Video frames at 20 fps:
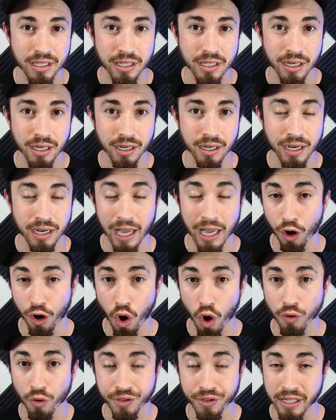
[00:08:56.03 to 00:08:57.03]
uh, at
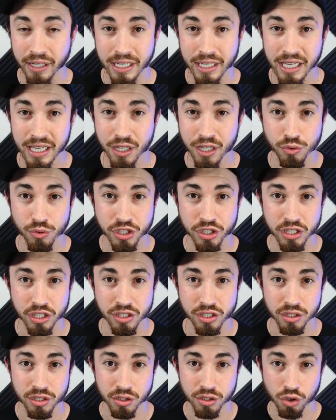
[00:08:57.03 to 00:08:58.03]
all. De Deakin was
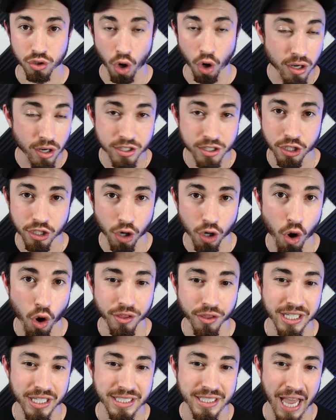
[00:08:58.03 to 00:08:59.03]
just constantly on
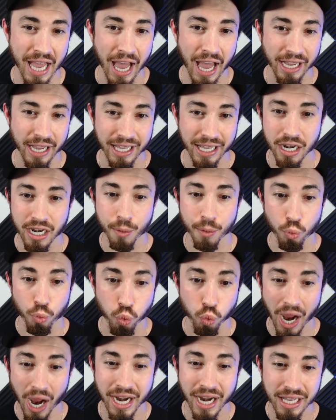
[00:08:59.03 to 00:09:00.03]
the attack. Ended up
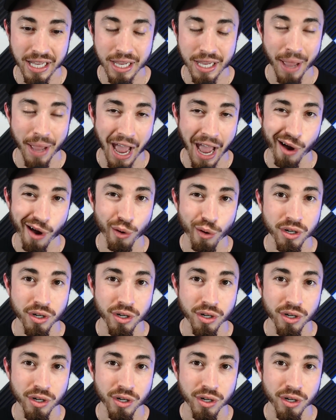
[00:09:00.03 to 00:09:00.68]
riding him out